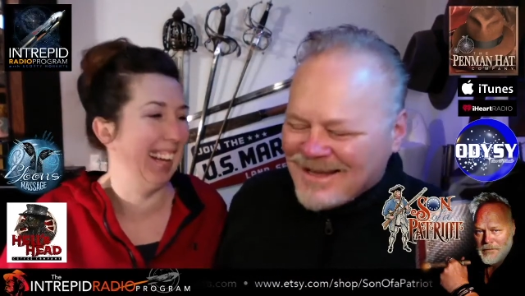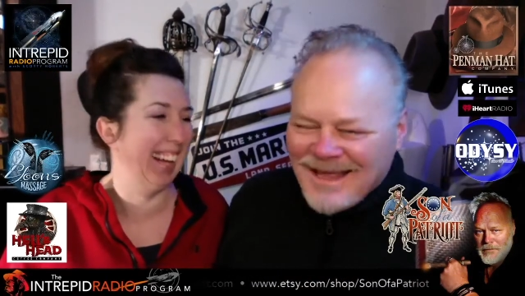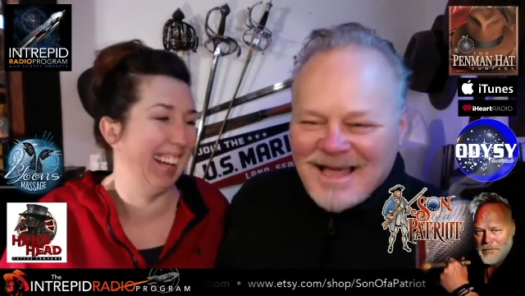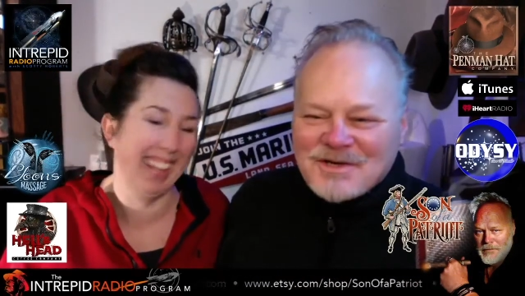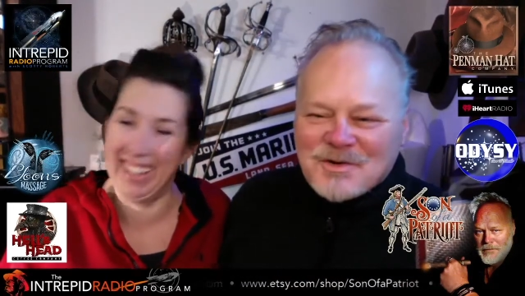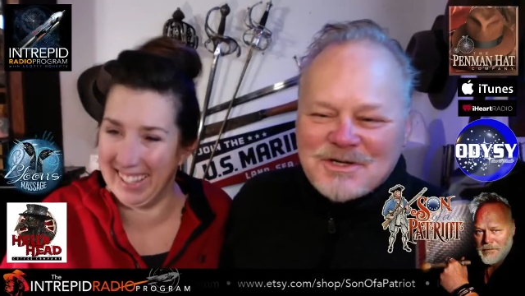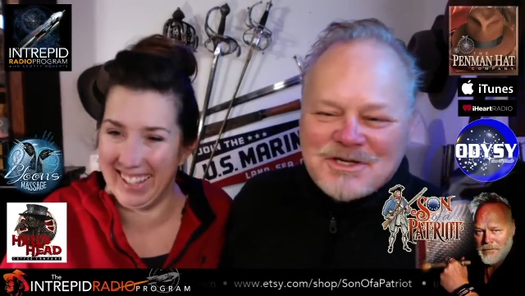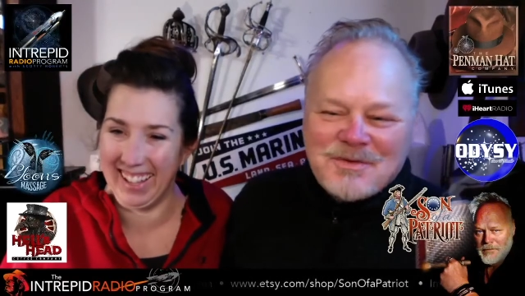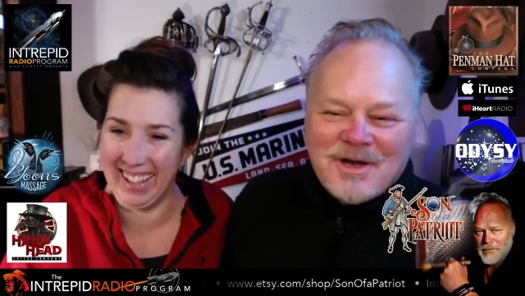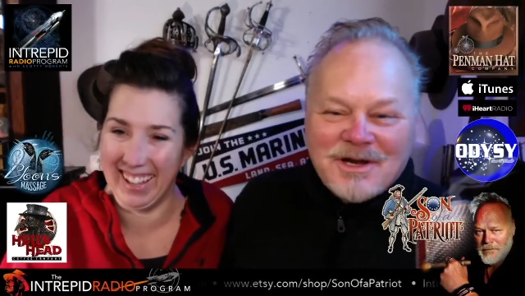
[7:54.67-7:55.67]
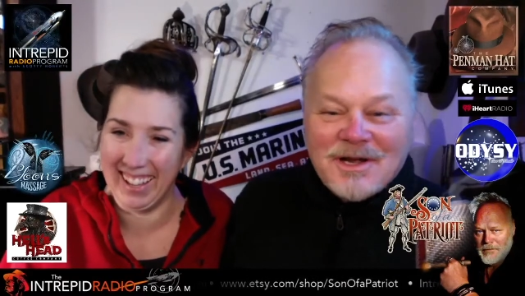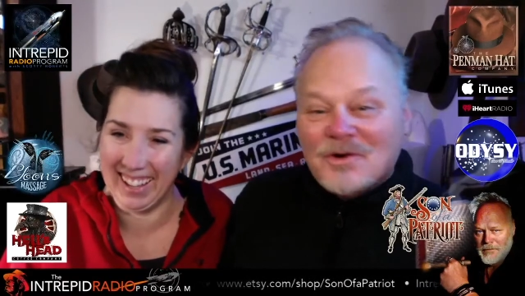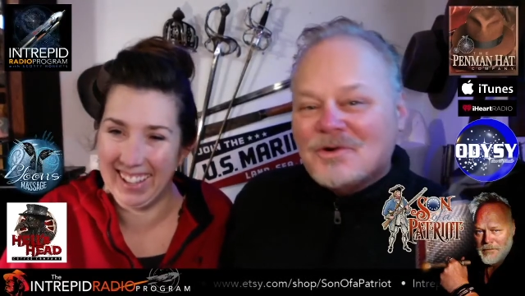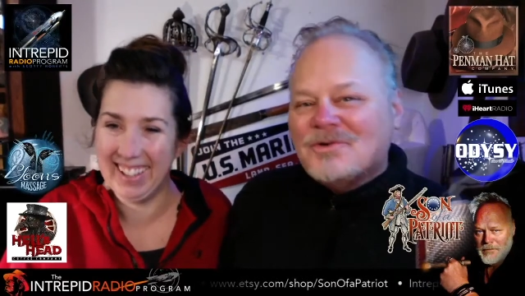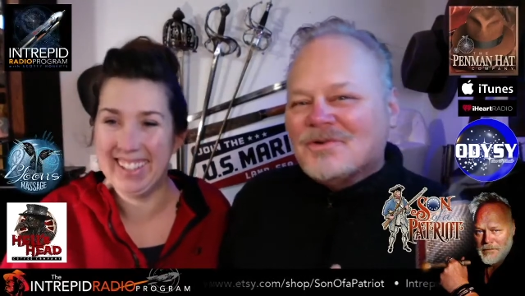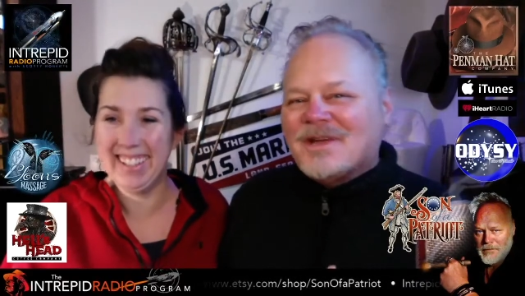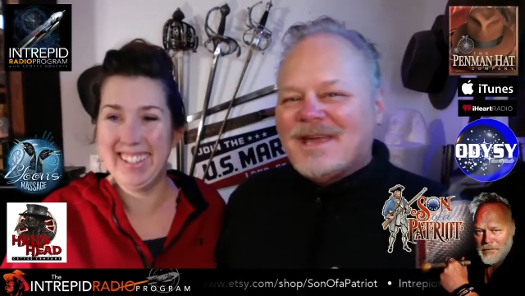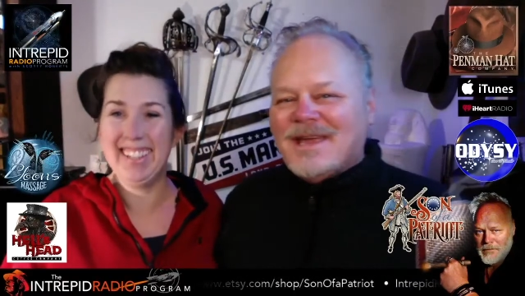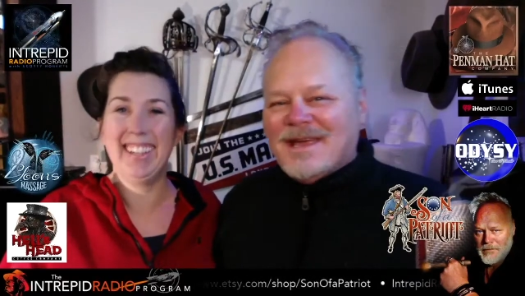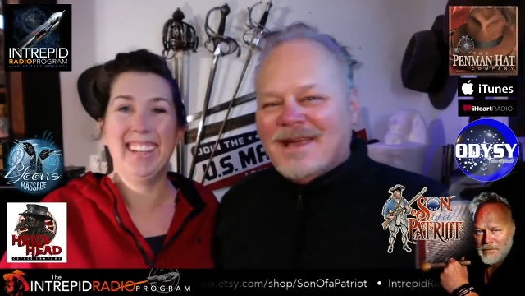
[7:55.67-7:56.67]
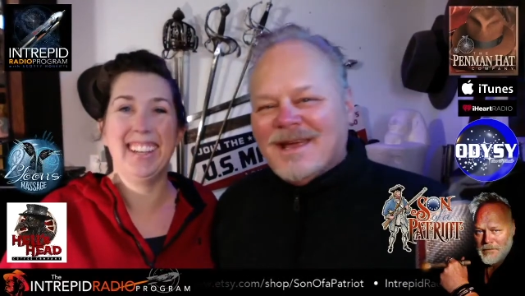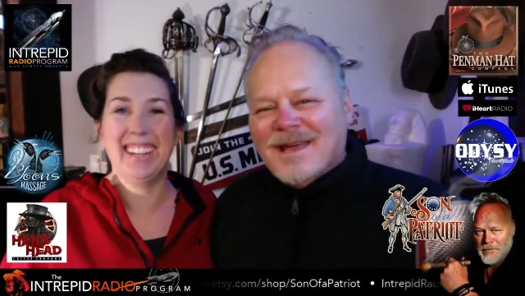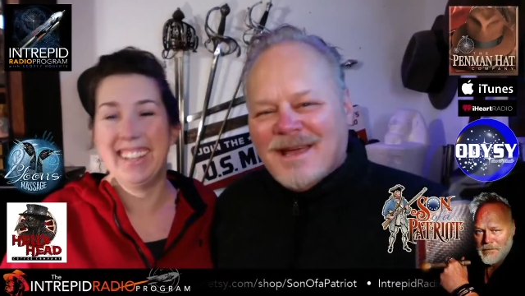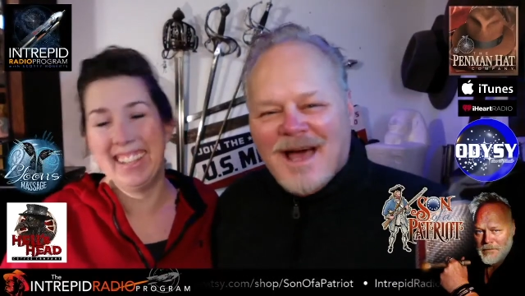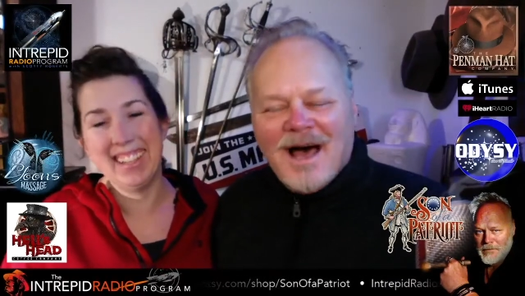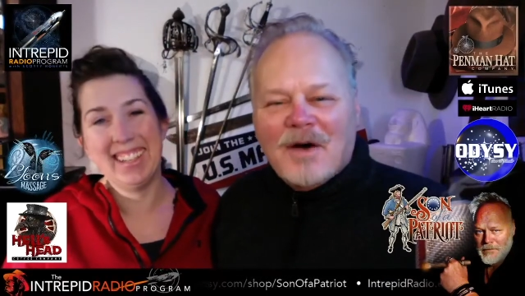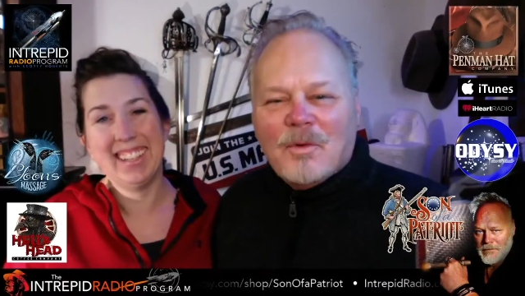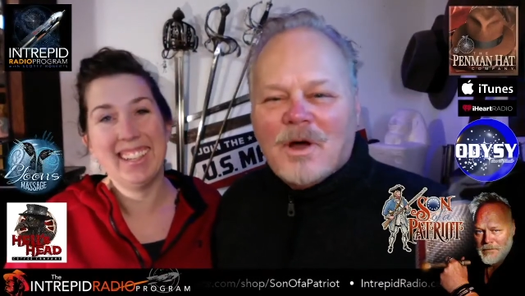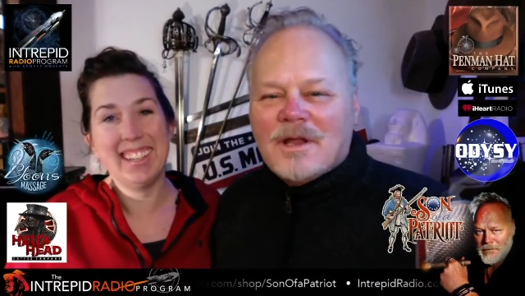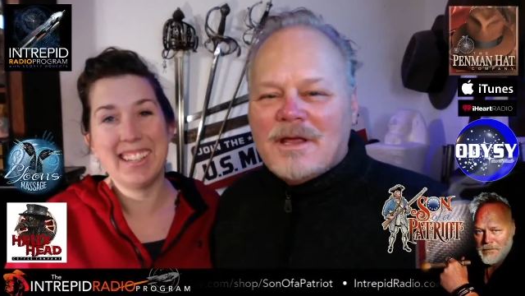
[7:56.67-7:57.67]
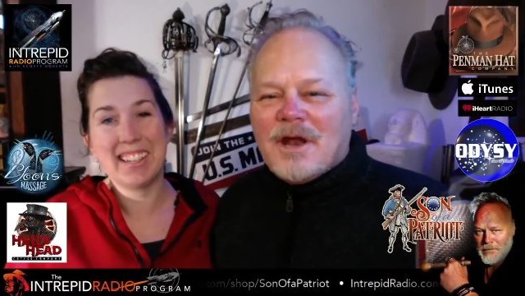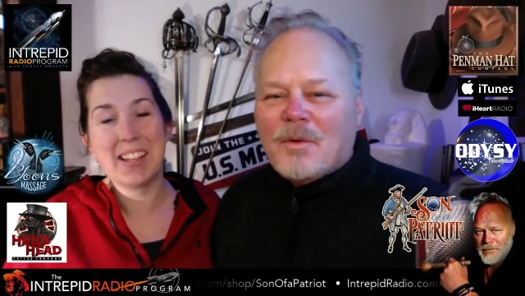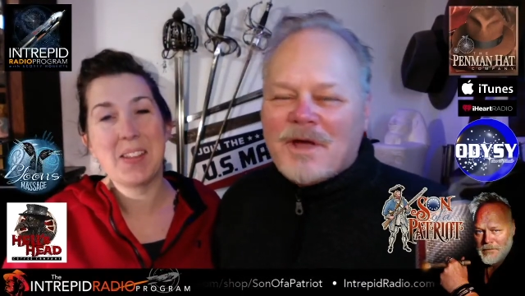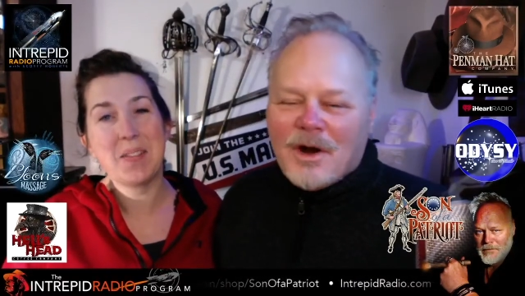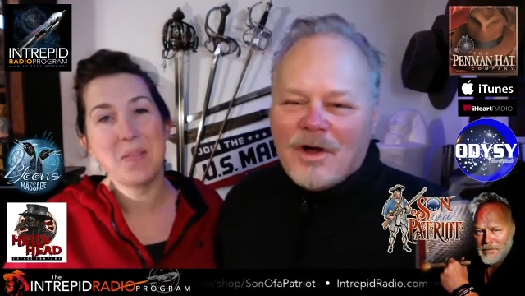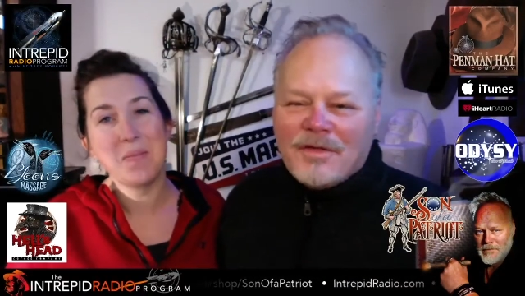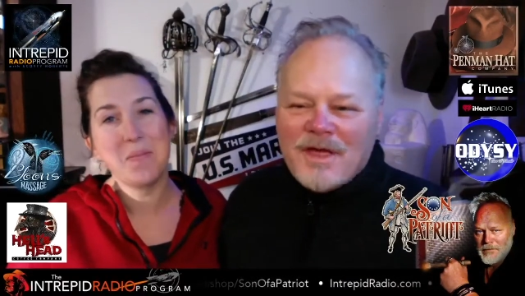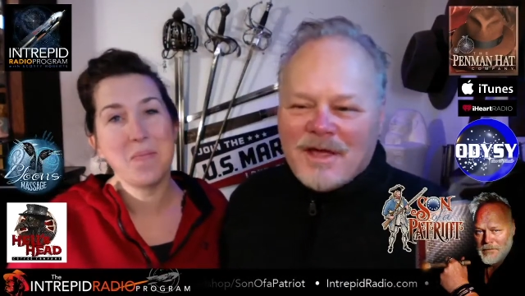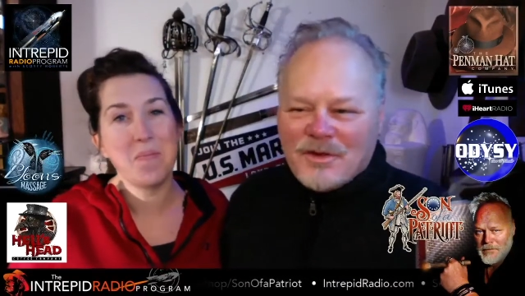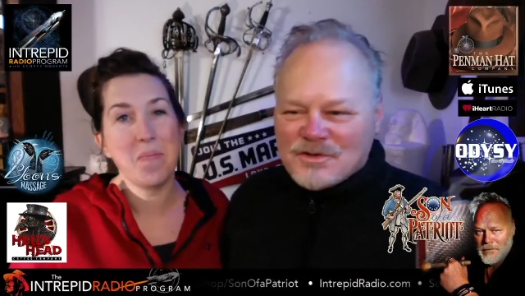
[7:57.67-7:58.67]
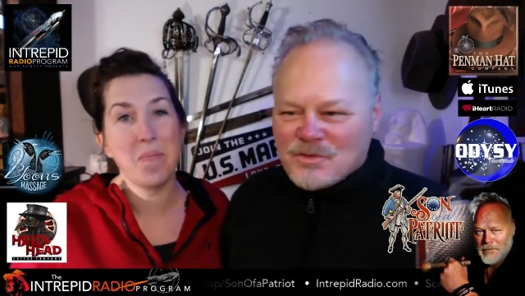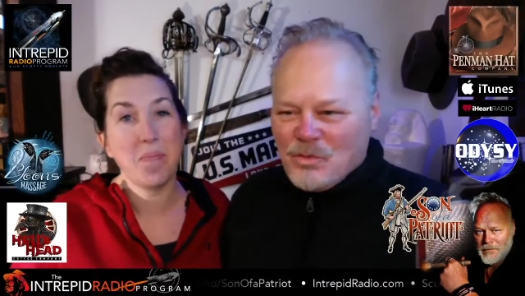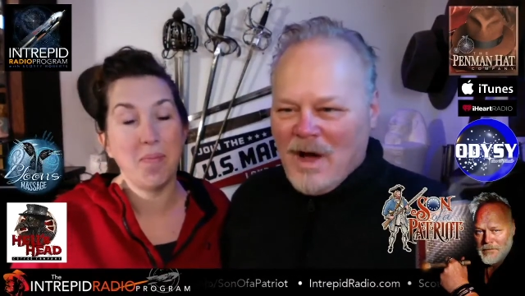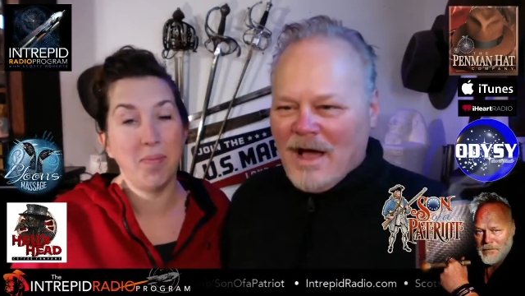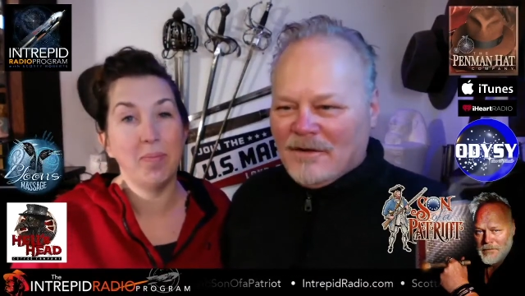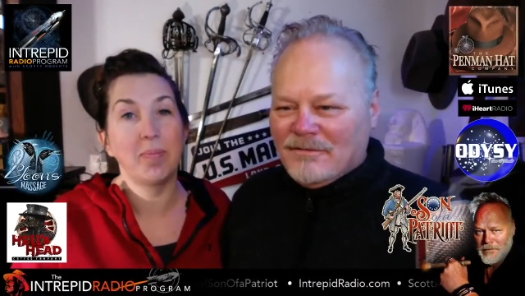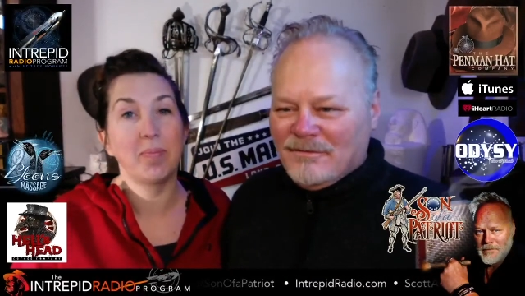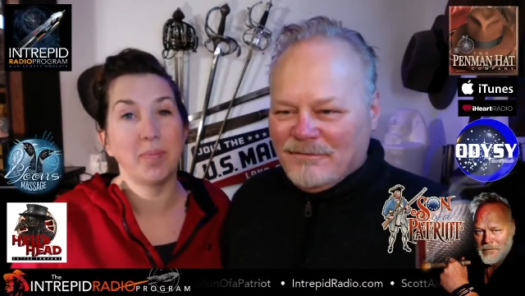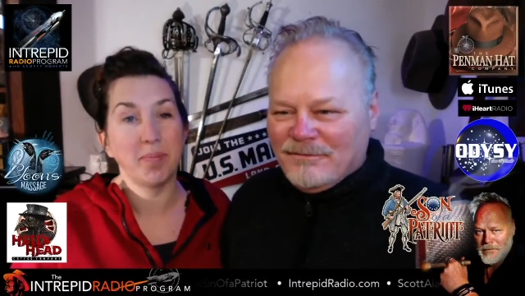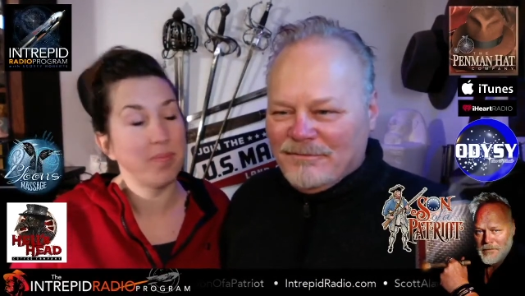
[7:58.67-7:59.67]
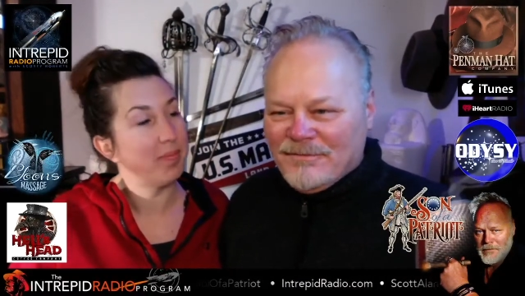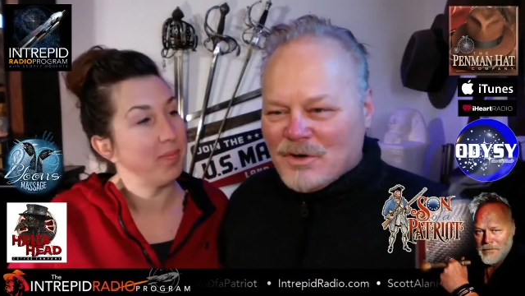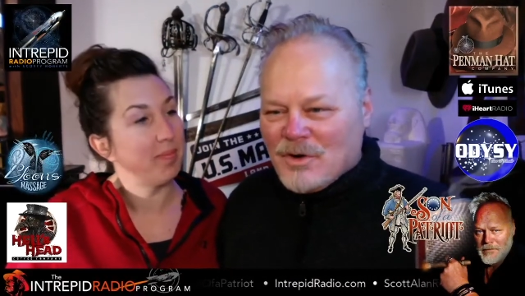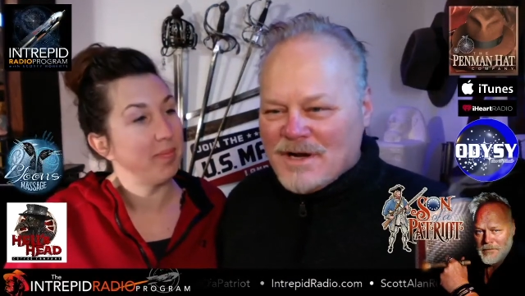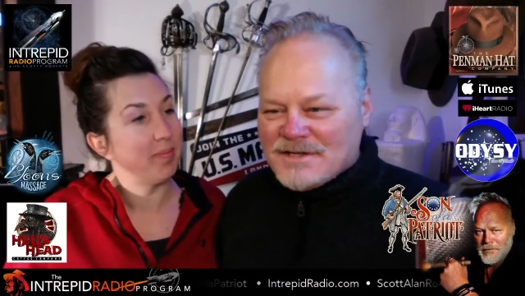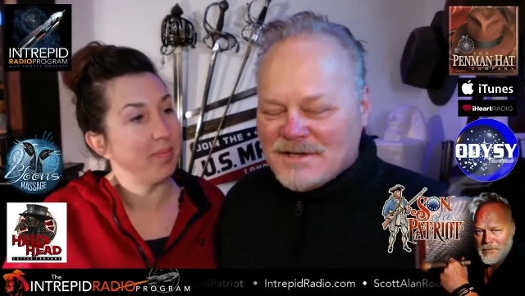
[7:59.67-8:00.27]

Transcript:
Speaker 1: that's where she went. Ooh, kinky. Uh, well, you know, we can all think of those wild, crazy